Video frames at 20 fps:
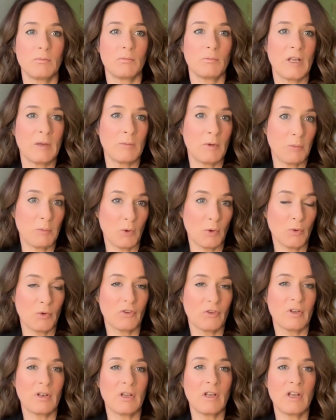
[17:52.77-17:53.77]
maybe poor
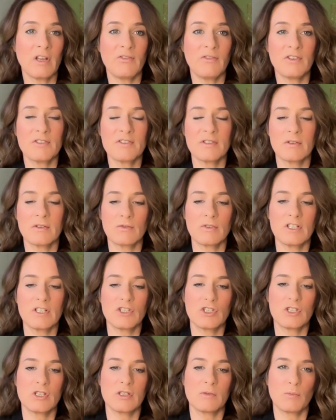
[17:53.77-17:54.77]
saliva
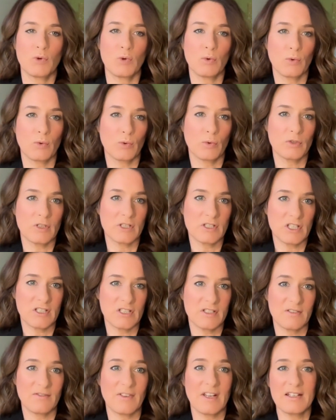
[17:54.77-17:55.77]
secretion, poor
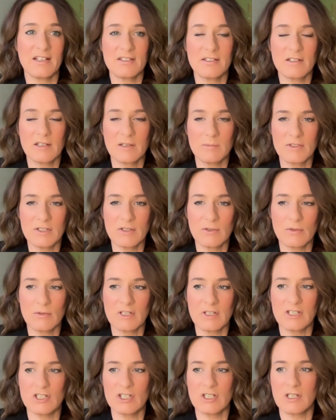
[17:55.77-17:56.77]
digestive enzyme
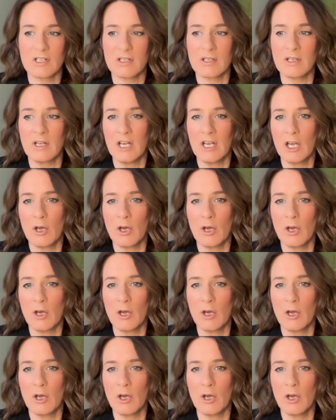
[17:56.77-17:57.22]
secretion,